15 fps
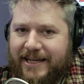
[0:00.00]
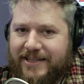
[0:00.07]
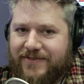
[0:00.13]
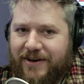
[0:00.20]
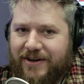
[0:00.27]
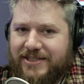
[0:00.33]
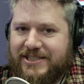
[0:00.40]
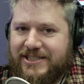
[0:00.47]
It's
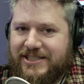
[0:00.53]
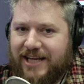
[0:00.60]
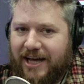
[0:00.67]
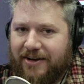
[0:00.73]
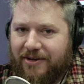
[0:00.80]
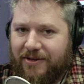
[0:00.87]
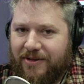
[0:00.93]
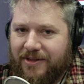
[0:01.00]
very
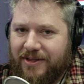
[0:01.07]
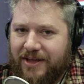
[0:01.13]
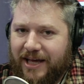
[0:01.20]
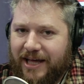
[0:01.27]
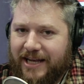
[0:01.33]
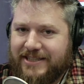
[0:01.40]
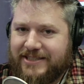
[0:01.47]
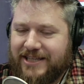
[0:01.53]
subtle.
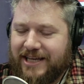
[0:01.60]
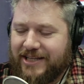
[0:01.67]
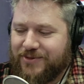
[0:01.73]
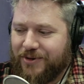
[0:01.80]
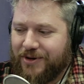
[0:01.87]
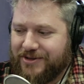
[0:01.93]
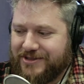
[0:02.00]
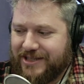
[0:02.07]
And it's
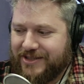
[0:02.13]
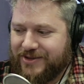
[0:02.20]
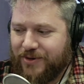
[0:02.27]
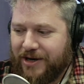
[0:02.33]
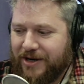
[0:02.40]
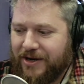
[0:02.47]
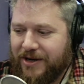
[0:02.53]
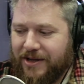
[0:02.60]
one of those things
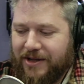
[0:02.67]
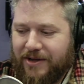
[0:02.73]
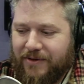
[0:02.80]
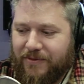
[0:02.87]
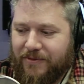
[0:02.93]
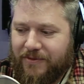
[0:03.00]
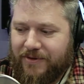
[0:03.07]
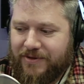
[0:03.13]
where
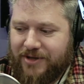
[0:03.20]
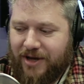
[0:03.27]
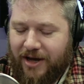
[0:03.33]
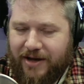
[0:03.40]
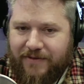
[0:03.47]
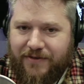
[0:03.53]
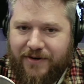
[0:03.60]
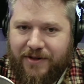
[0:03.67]
we were
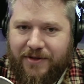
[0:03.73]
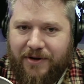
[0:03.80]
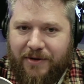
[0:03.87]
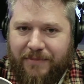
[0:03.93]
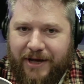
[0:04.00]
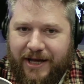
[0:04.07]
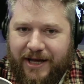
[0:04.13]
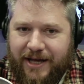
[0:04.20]
talking for a little
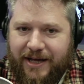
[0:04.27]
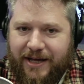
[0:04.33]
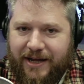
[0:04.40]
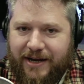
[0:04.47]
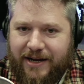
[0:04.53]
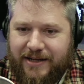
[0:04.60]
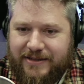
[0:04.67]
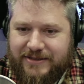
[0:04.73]
bit,
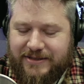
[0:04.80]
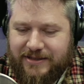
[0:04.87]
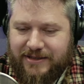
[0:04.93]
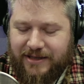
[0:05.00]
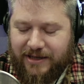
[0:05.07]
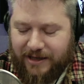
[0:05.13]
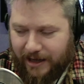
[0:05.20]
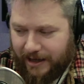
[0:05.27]
and then
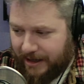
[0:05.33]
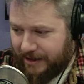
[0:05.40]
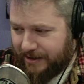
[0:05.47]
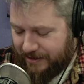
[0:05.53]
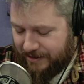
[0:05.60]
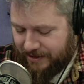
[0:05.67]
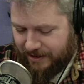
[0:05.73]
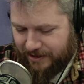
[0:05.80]
I
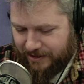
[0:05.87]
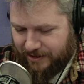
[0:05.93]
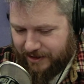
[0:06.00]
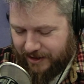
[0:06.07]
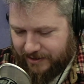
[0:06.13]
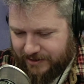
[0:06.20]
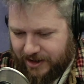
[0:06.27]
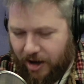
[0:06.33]

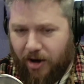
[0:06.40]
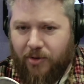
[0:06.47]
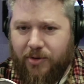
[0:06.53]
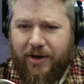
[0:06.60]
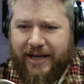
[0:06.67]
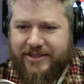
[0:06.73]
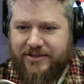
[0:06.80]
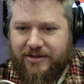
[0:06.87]
was like, oh,
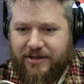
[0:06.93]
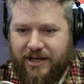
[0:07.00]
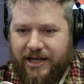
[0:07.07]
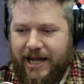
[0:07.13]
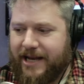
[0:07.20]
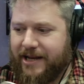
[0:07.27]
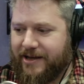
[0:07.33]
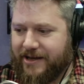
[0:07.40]
you guys are the
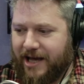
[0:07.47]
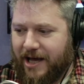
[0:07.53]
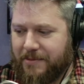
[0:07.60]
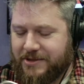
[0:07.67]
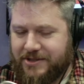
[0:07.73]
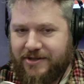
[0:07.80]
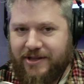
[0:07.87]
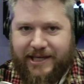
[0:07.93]
Canadian
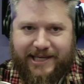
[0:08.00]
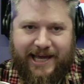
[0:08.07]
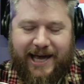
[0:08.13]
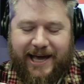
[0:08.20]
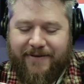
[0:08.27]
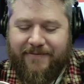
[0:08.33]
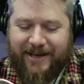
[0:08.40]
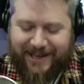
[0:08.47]
comics. And they're like,
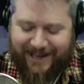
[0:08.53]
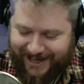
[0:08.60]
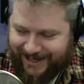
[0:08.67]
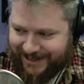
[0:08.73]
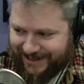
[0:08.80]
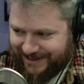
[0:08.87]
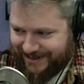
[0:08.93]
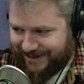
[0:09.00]
yeah. I'm like, I
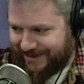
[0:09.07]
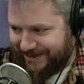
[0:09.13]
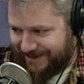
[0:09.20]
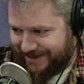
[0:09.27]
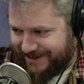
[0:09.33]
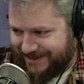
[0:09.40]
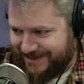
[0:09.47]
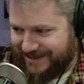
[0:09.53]
can
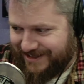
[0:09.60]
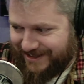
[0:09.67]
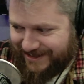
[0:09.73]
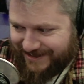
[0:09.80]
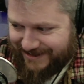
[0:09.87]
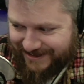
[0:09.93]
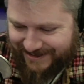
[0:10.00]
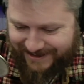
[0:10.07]

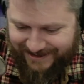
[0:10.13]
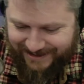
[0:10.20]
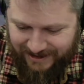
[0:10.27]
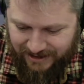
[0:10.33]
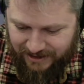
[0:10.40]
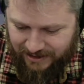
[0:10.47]
tell.